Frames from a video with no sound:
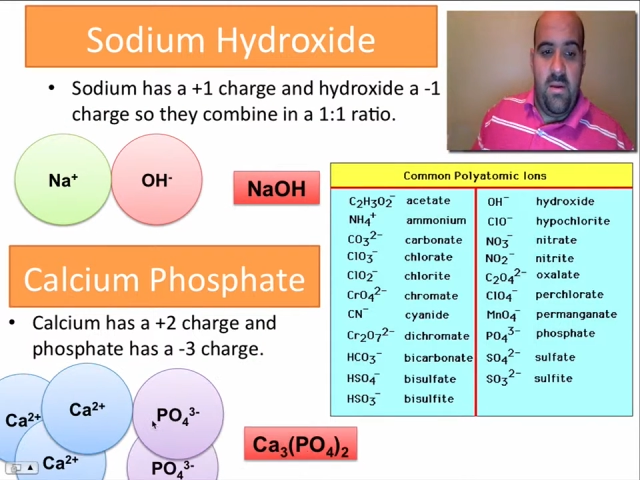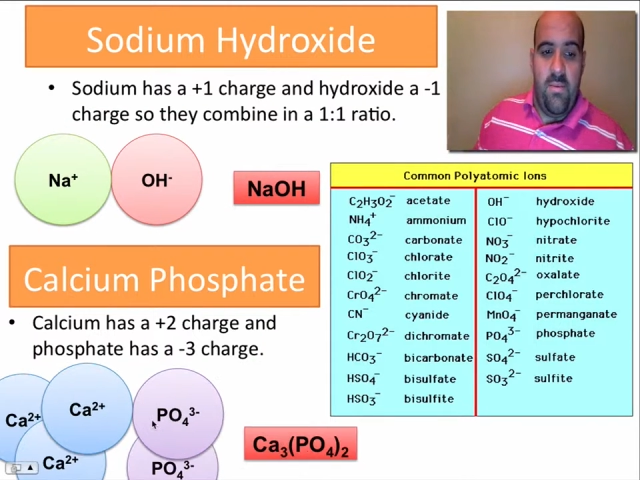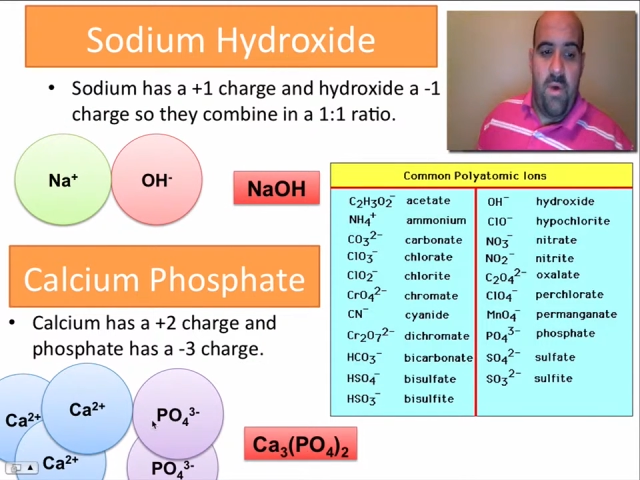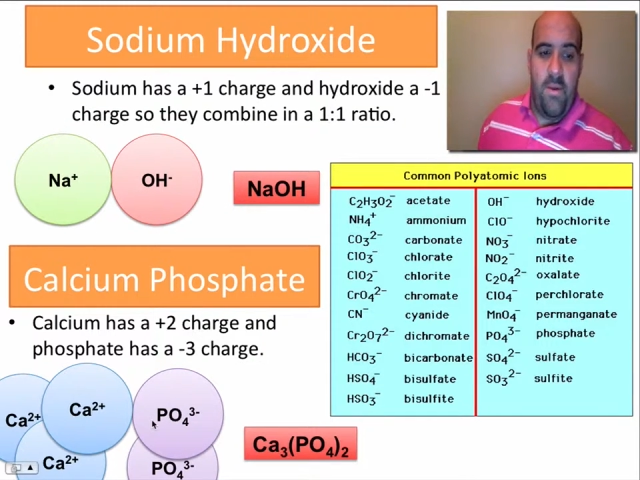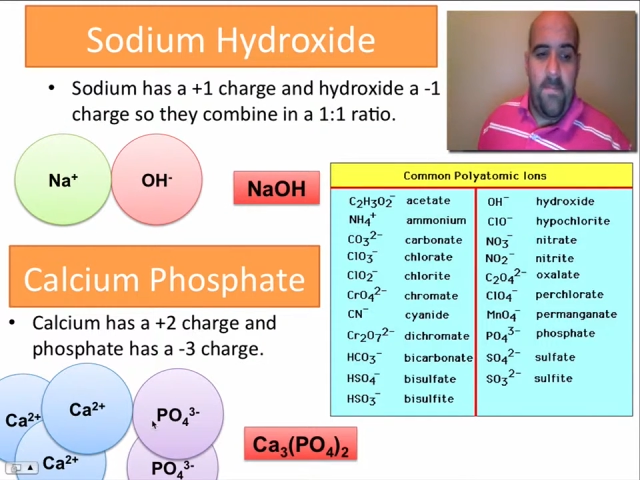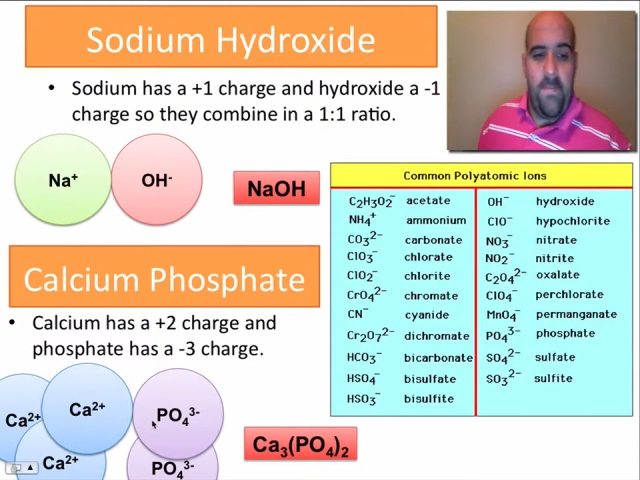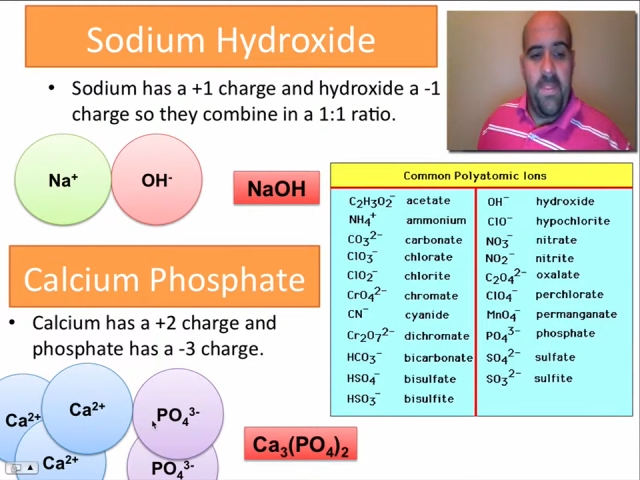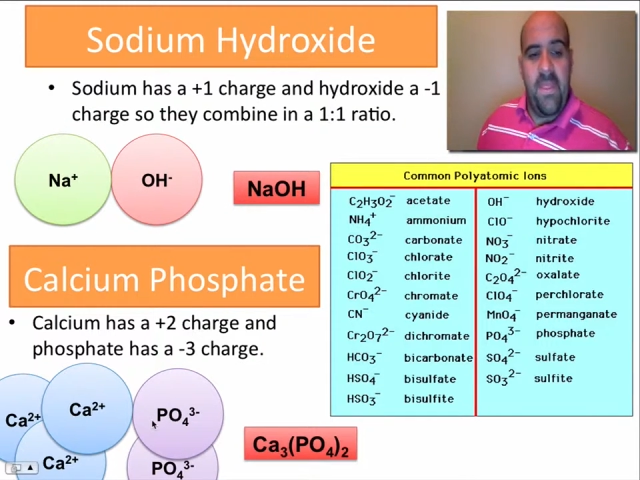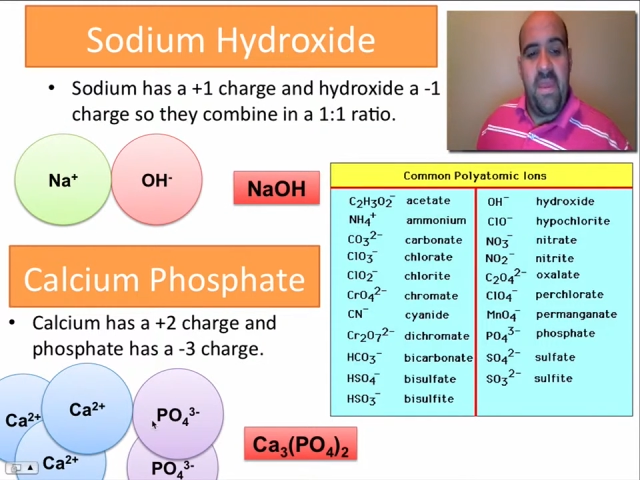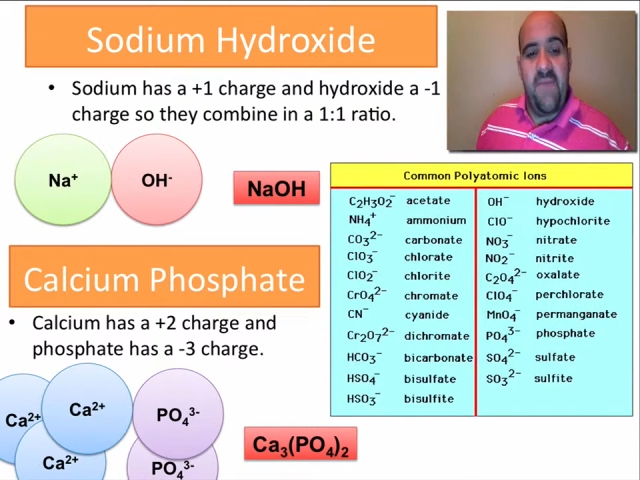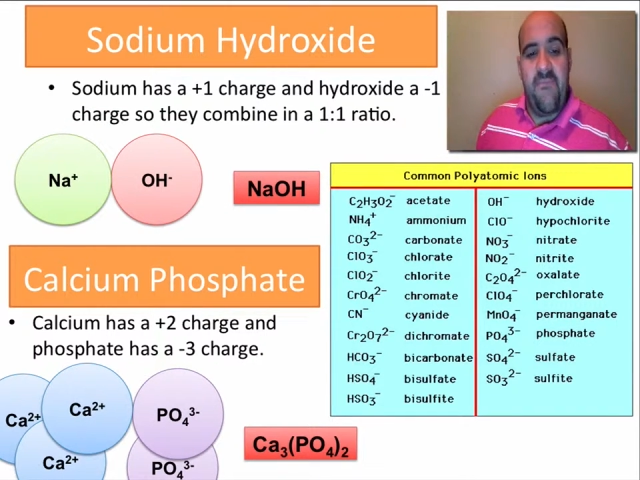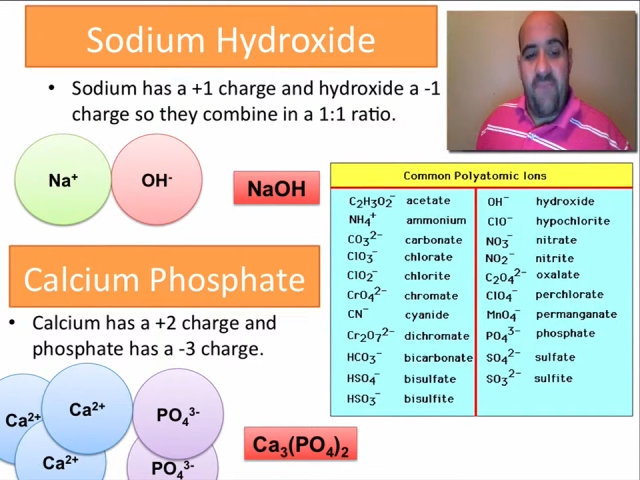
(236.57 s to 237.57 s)
Well,
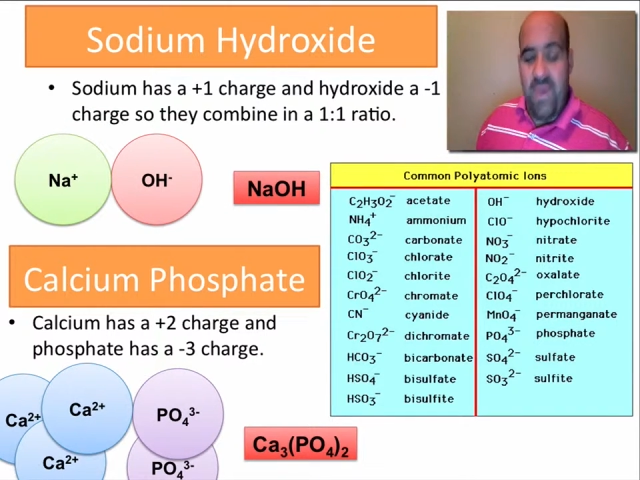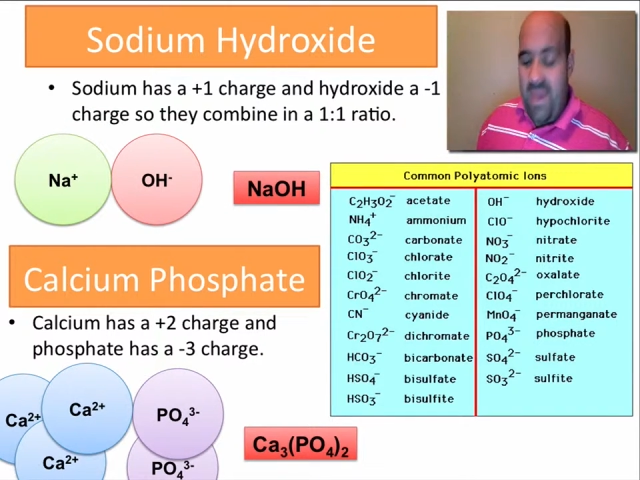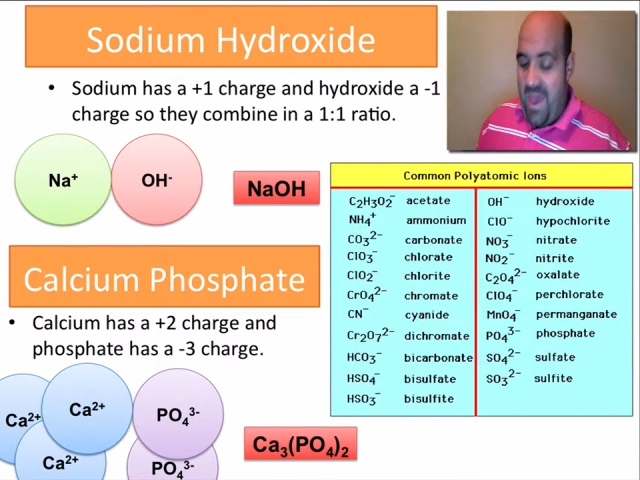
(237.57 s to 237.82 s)
if we